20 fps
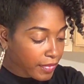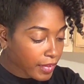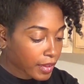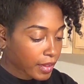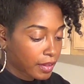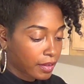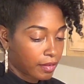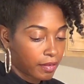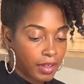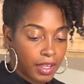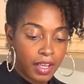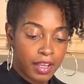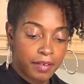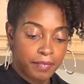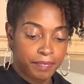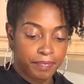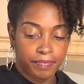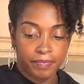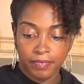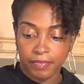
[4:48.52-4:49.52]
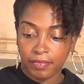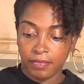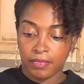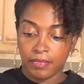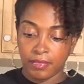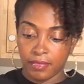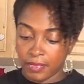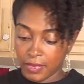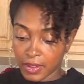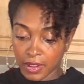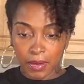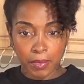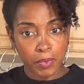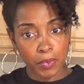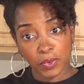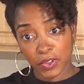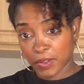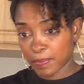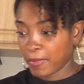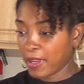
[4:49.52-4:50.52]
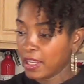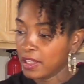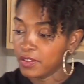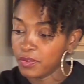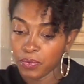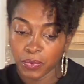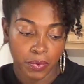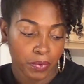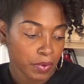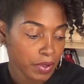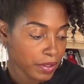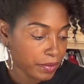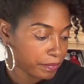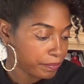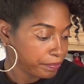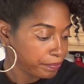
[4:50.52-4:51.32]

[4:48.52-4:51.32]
Okay. Let me rinse my hands real quick.